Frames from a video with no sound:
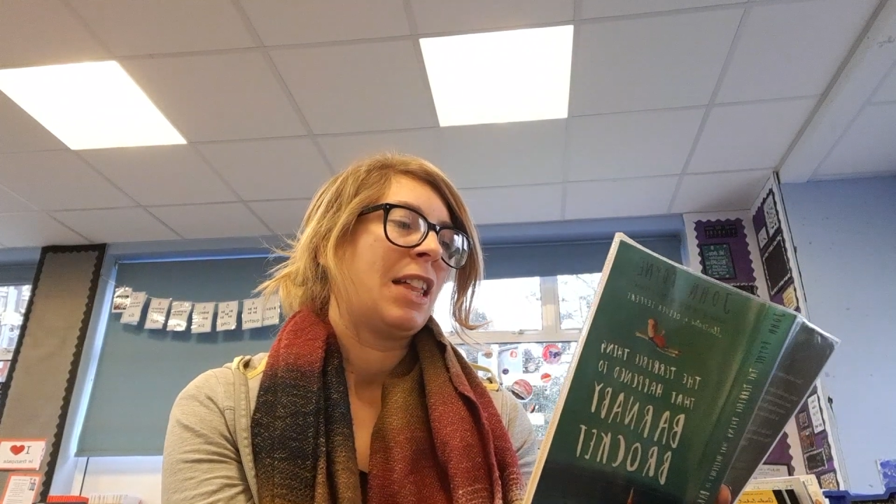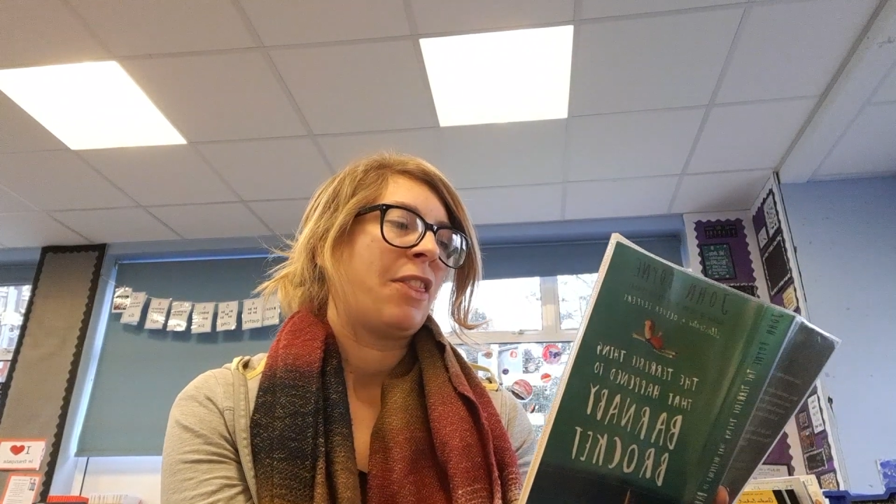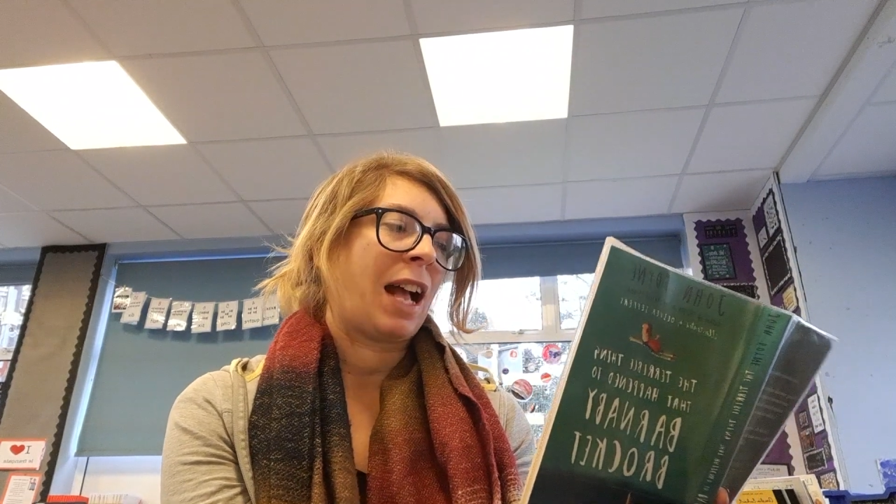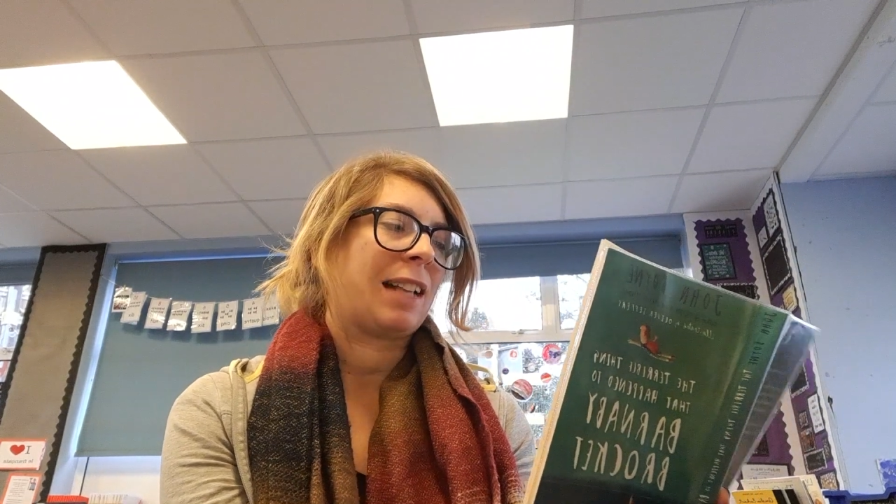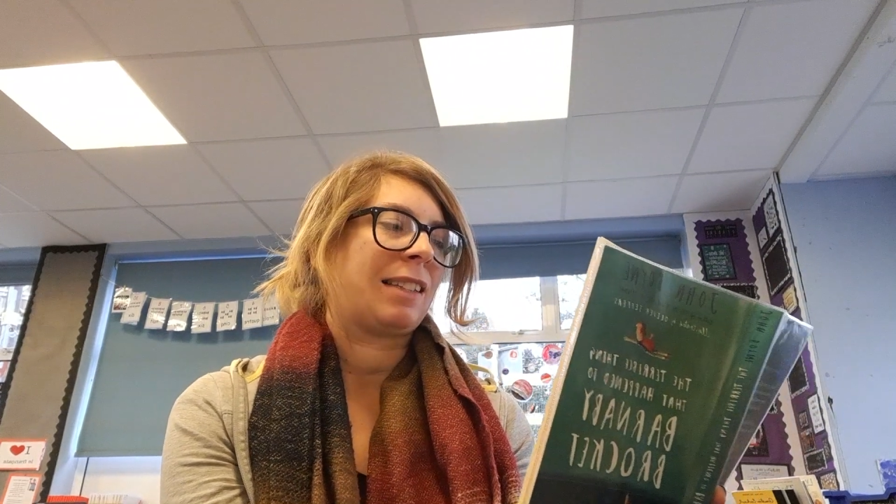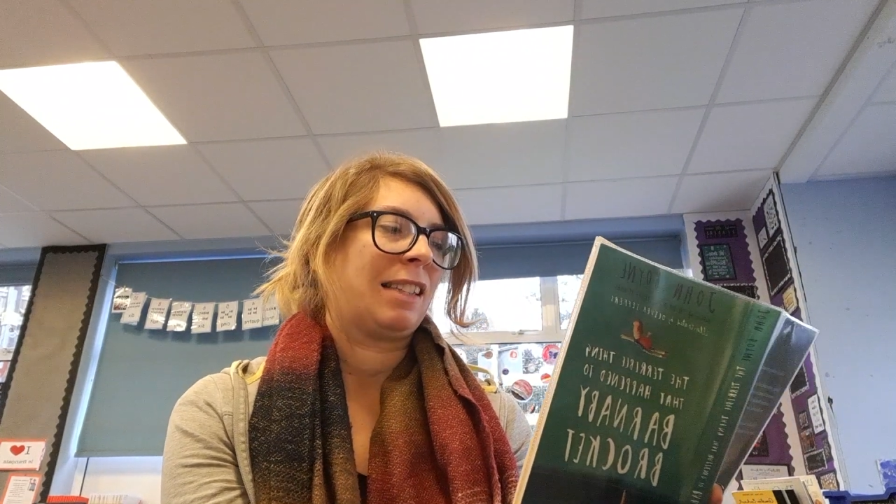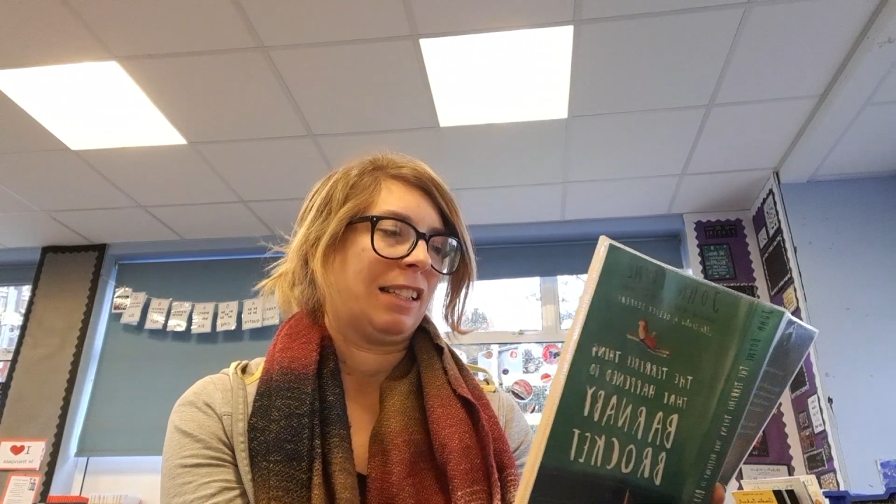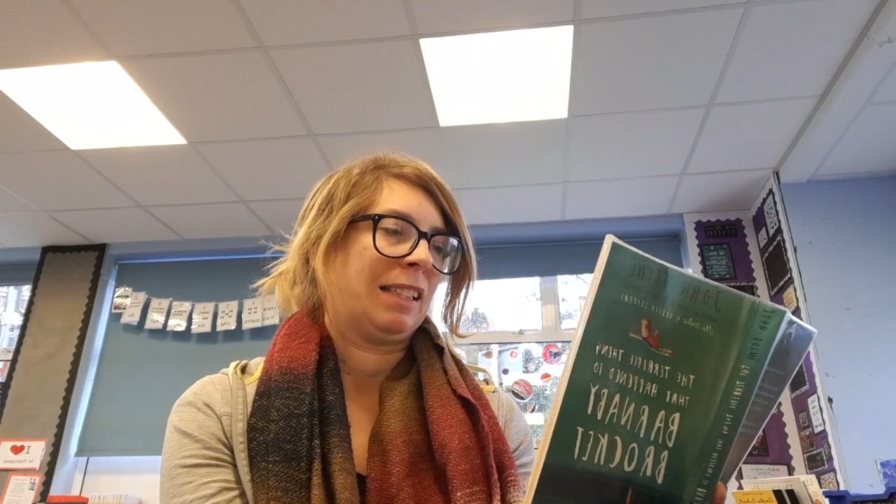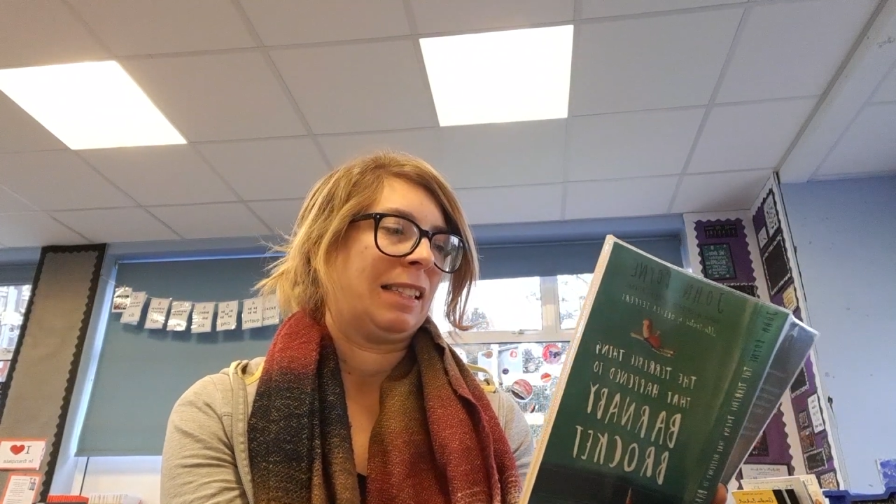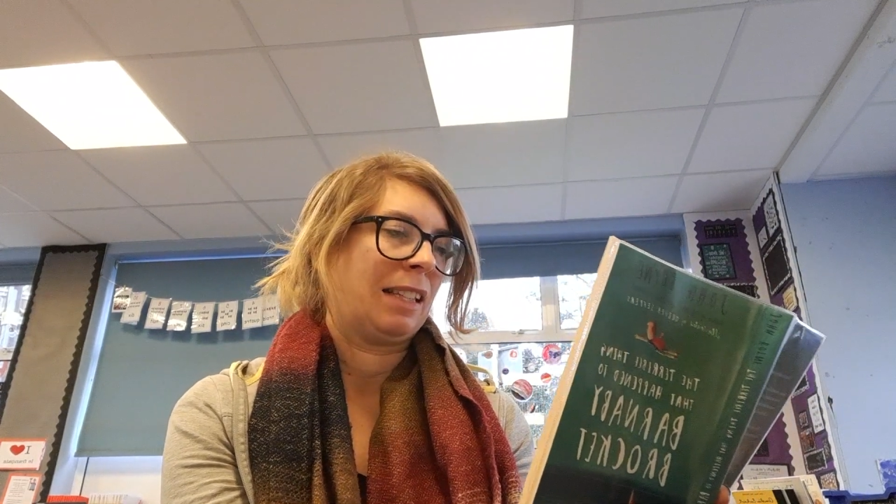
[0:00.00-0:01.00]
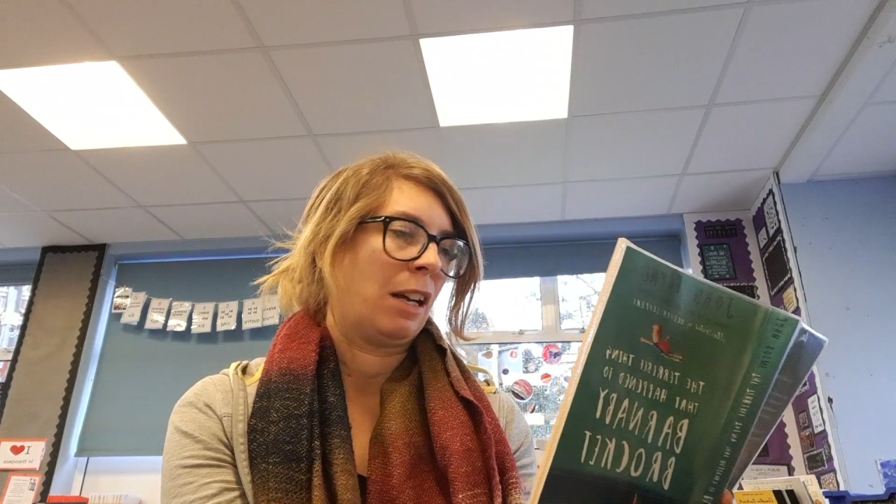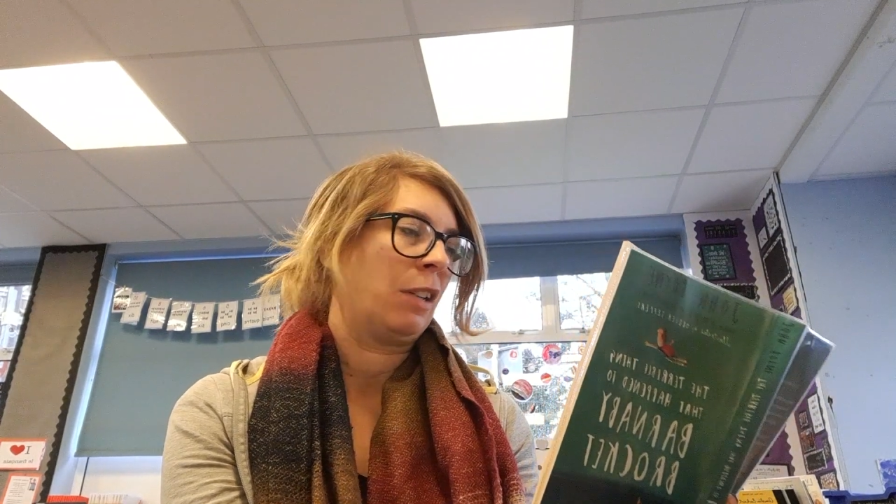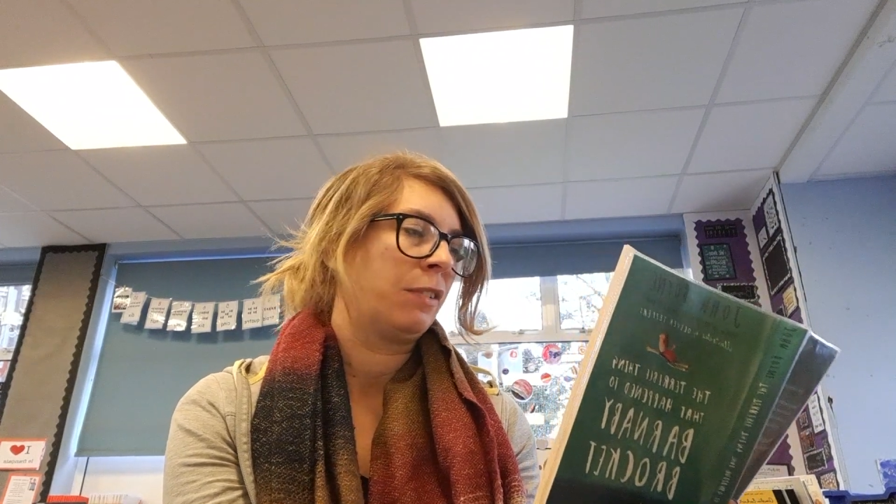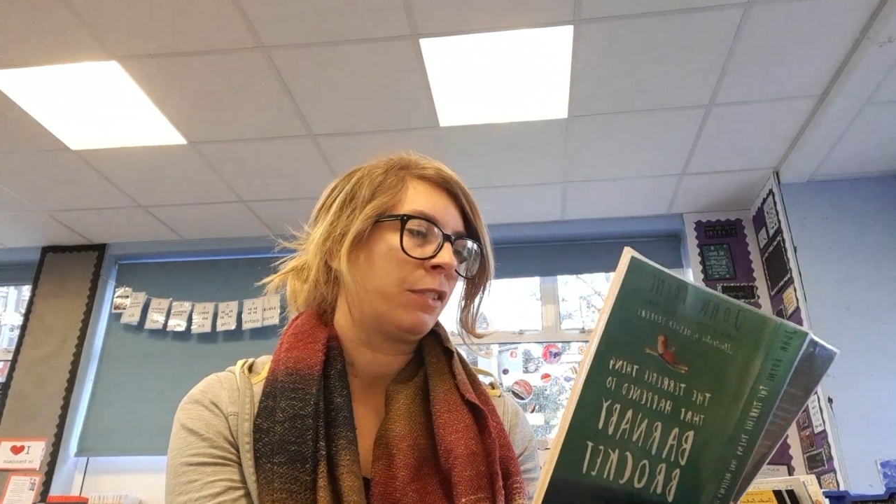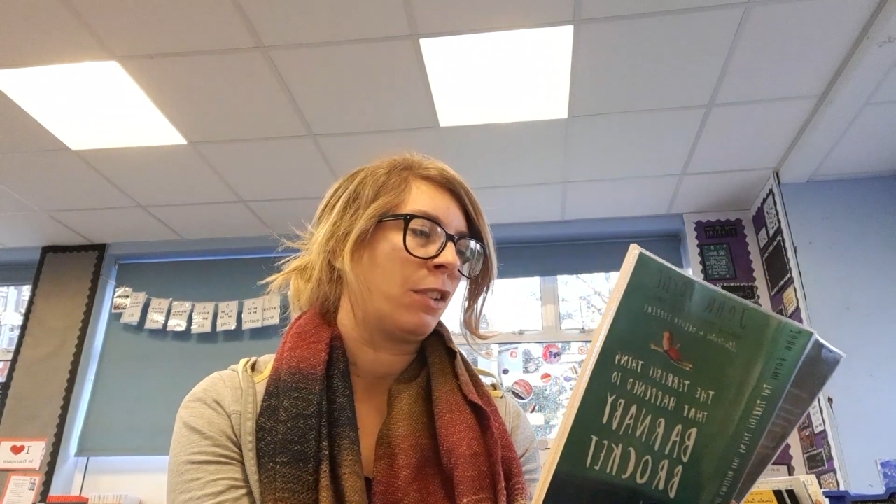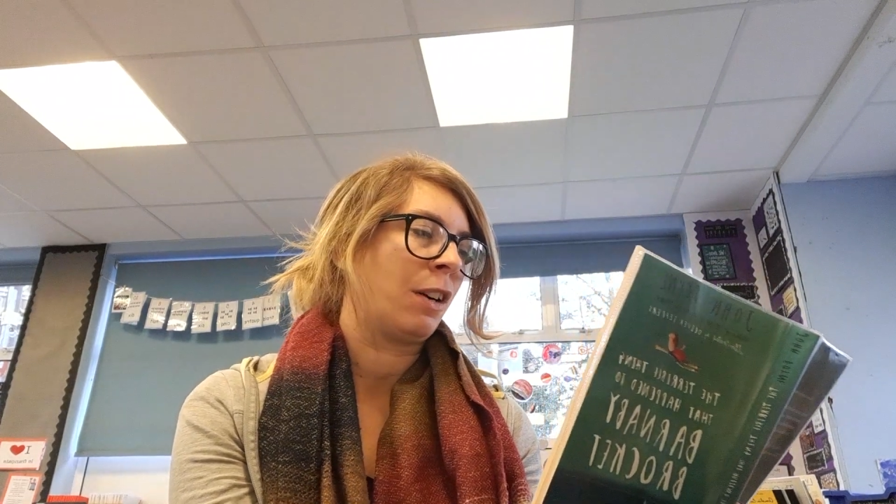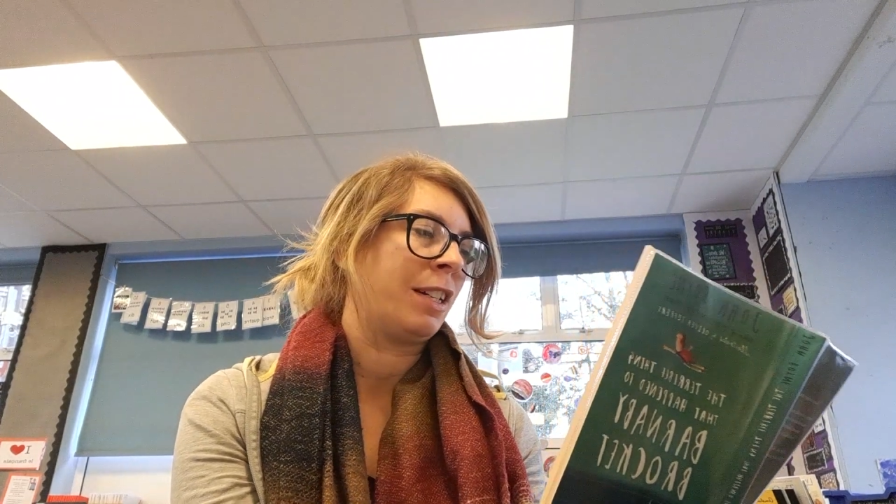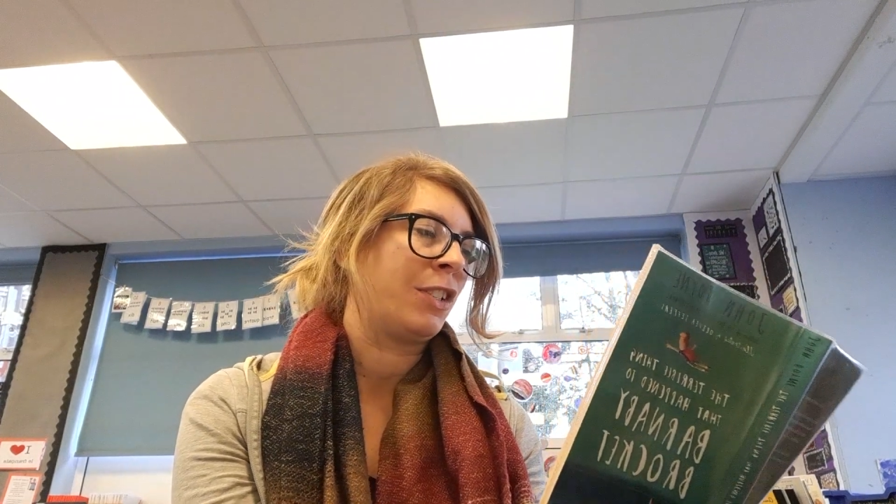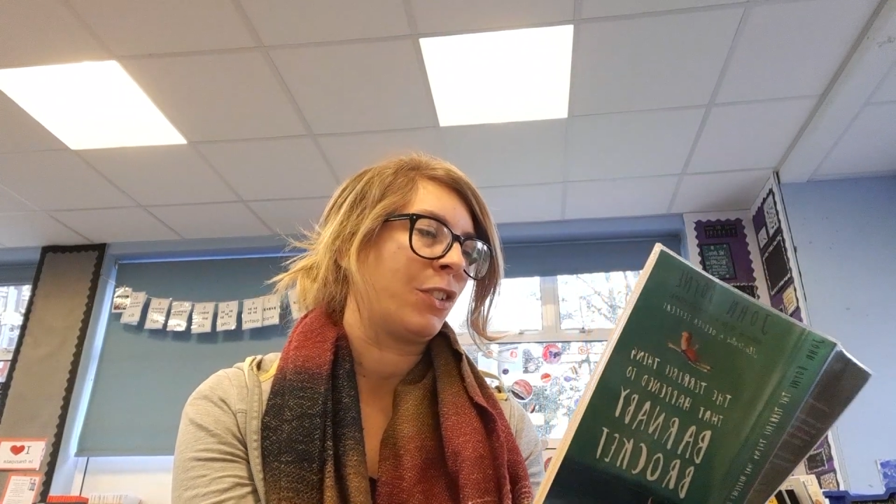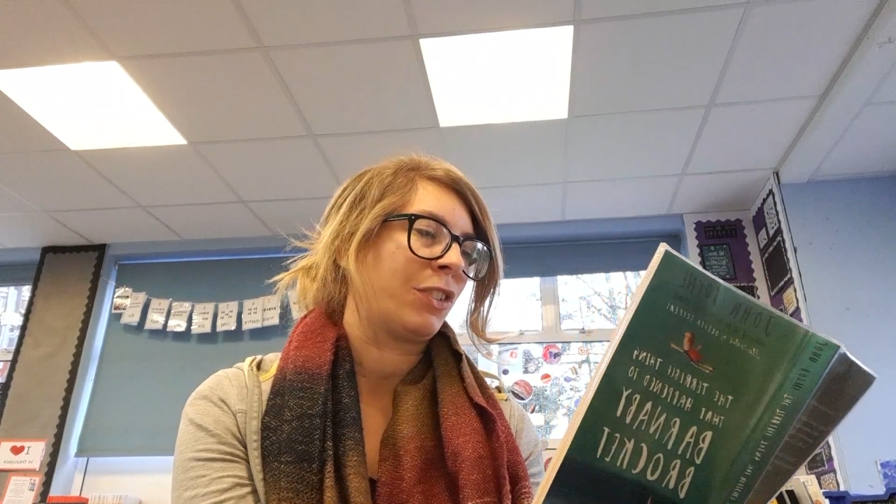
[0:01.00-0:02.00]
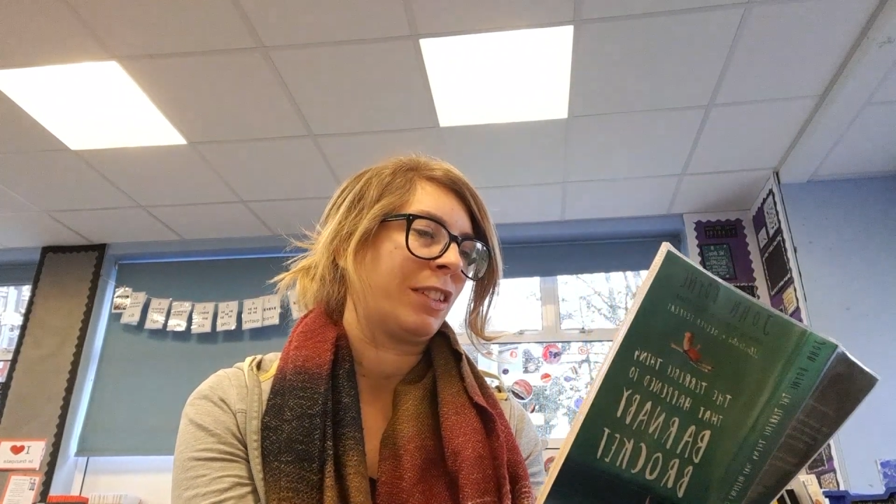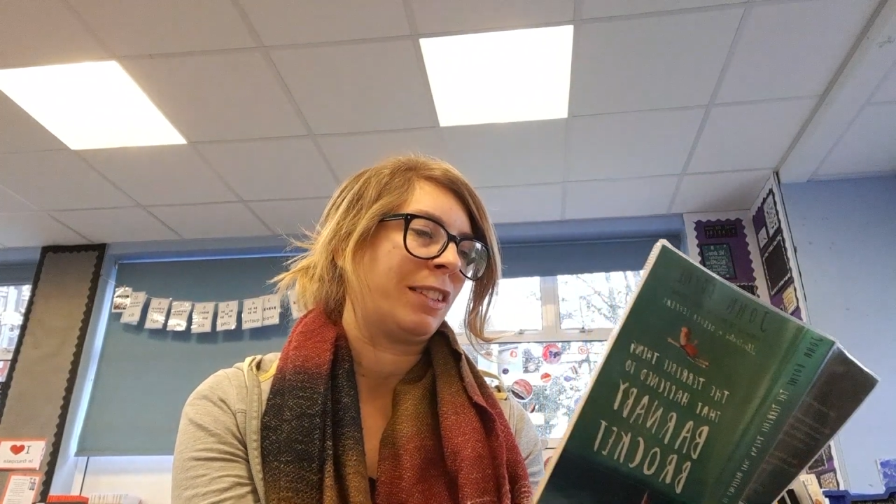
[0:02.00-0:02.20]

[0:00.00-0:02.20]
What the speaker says: "That's the stuff," cried Dr.